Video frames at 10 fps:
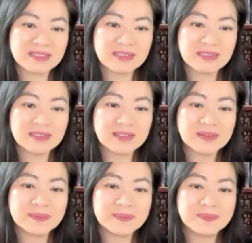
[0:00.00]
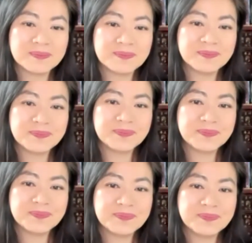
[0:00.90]

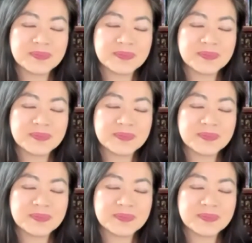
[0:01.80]
Nothing is said.